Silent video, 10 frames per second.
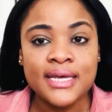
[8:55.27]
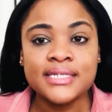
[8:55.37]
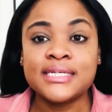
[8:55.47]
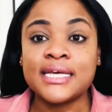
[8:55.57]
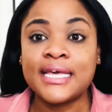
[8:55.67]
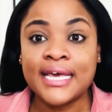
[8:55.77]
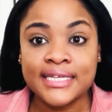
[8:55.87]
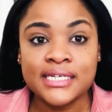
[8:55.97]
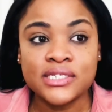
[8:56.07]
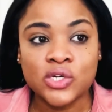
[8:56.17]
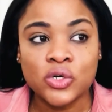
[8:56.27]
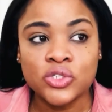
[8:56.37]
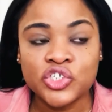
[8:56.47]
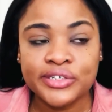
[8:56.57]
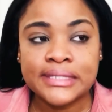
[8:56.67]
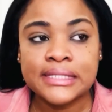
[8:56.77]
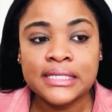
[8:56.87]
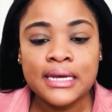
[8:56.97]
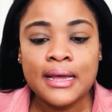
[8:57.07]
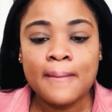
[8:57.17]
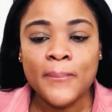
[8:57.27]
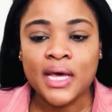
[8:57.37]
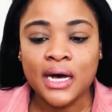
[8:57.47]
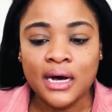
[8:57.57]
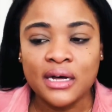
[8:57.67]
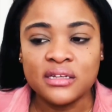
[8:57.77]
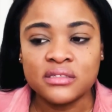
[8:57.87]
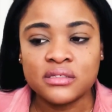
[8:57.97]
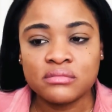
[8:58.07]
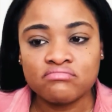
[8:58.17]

to get into countries, because,